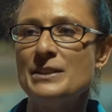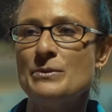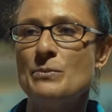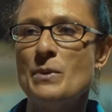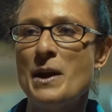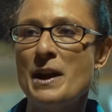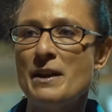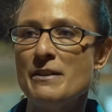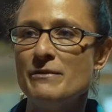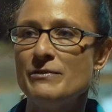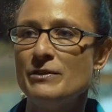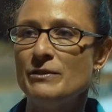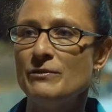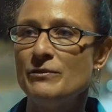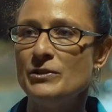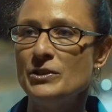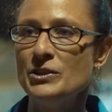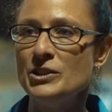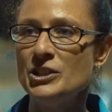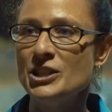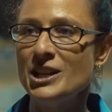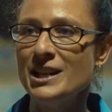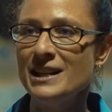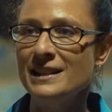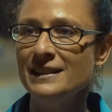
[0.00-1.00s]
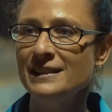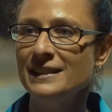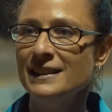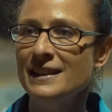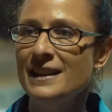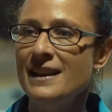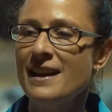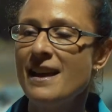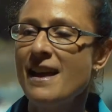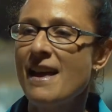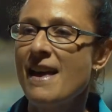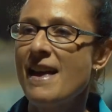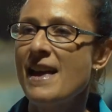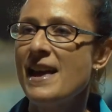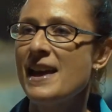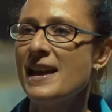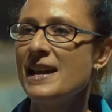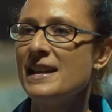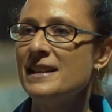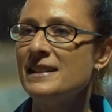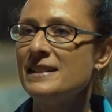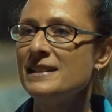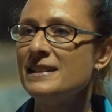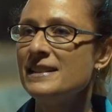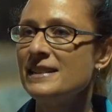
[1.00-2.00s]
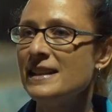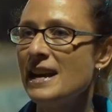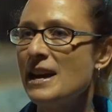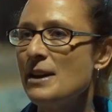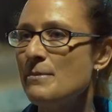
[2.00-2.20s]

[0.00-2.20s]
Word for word: the way of the future. And